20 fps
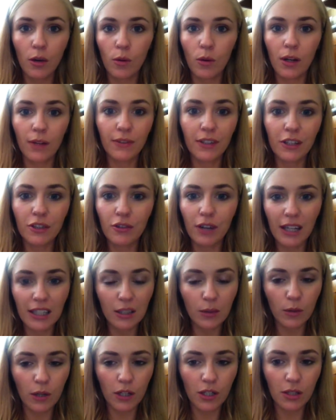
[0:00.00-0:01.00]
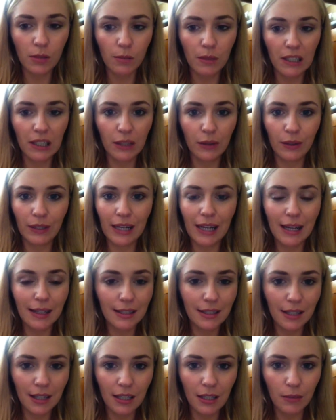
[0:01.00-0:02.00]
What if they drank the washing up liquid and I had
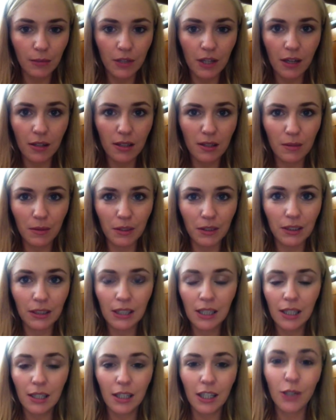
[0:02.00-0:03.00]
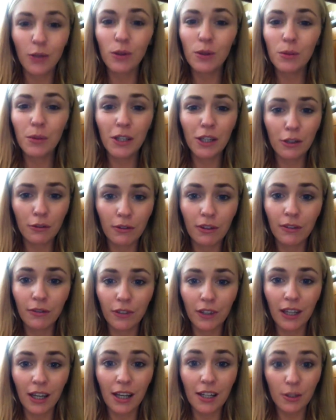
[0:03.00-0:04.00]
to take them to hospital? It would be
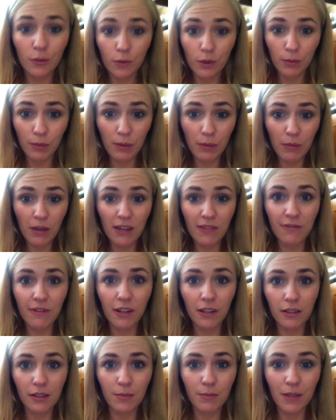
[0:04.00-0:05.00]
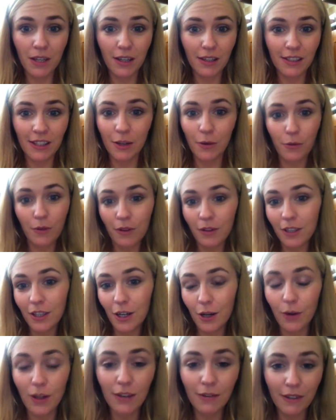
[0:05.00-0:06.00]
horrific. And it would be my fault because I, you
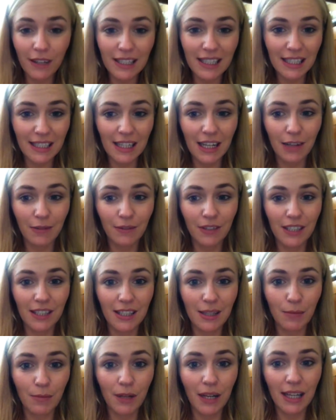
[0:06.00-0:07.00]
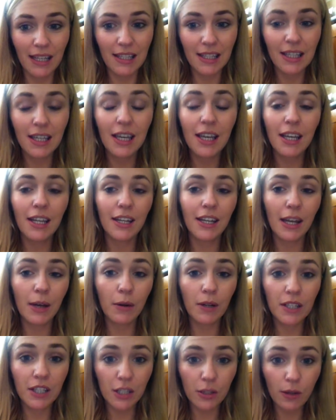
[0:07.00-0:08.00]
know, if I didn't have this in place. Now
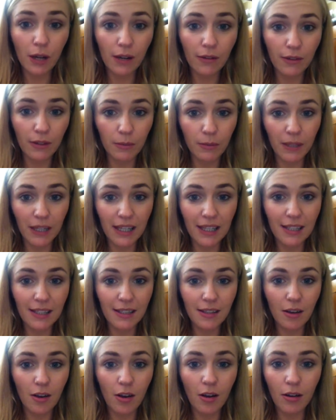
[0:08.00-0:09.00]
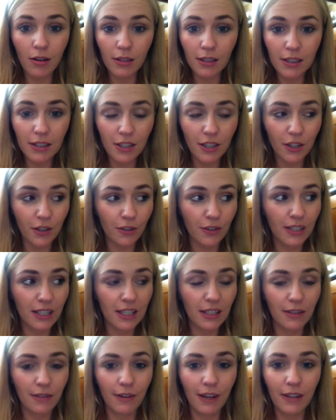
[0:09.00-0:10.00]
I do have it in place. All the
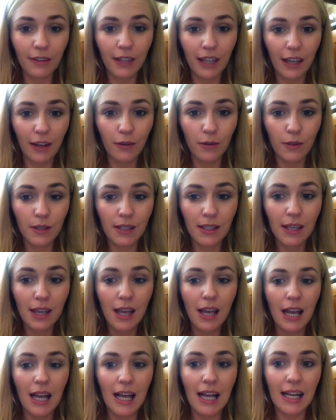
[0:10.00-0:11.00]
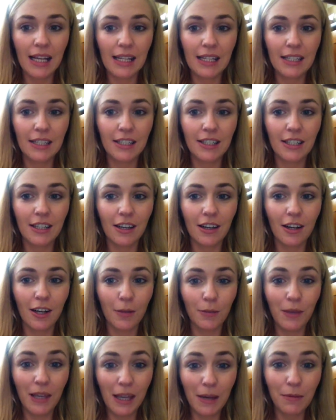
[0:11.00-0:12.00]
security is around the house. And
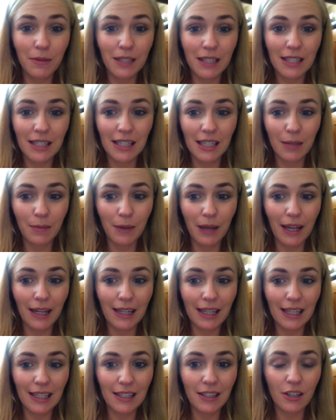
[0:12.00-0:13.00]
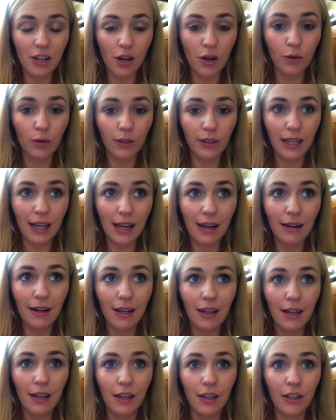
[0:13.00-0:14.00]
I'll be able to sleep at ease knowing that,
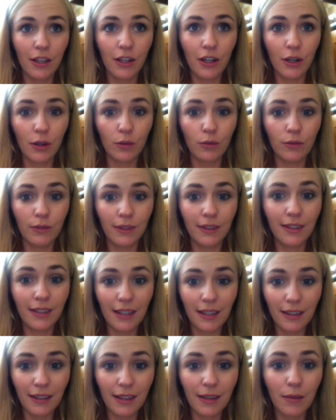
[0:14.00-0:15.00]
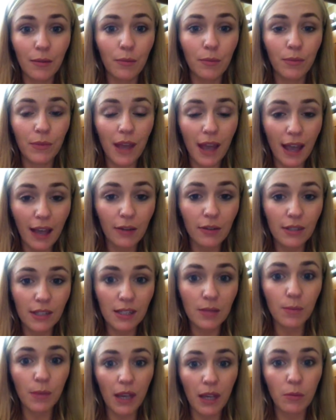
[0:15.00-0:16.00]
you know, the house
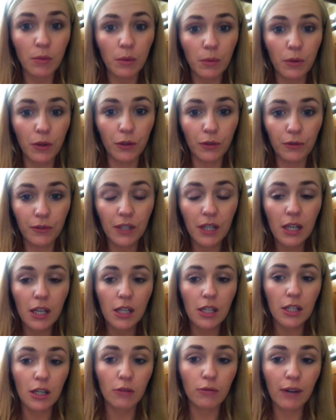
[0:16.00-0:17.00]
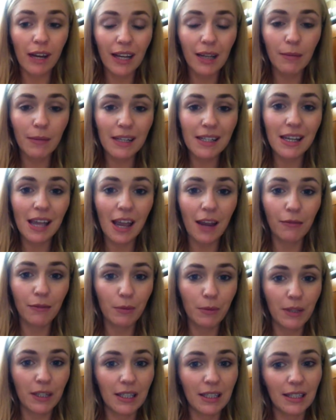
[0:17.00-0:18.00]
is baby proofed. So I recommend
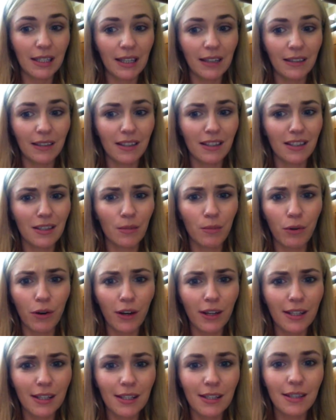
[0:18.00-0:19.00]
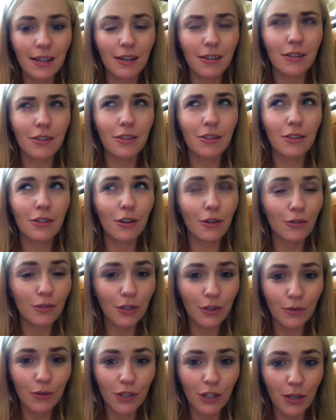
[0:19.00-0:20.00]
everybody to get this. The prices are so
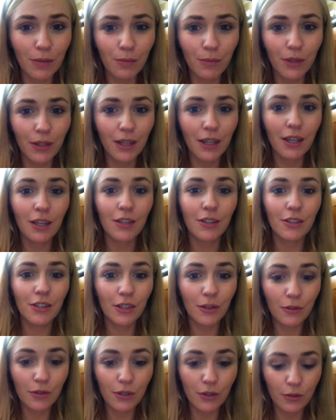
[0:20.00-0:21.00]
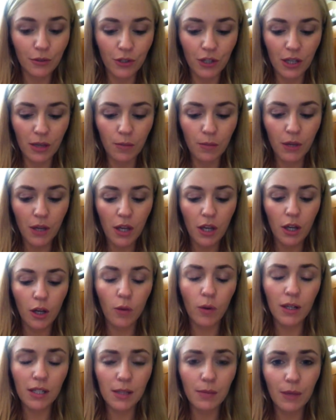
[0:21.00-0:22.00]
cheap. Go
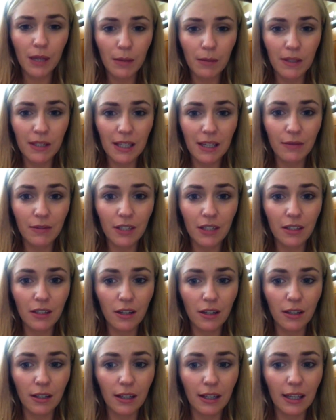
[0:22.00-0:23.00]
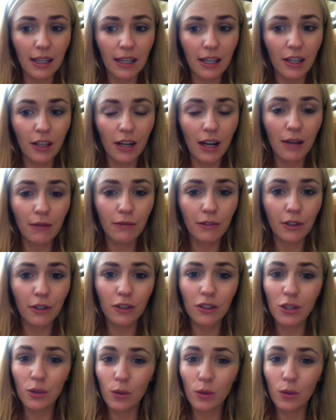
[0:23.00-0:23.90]
on to babysafety.ie, you'll have a look.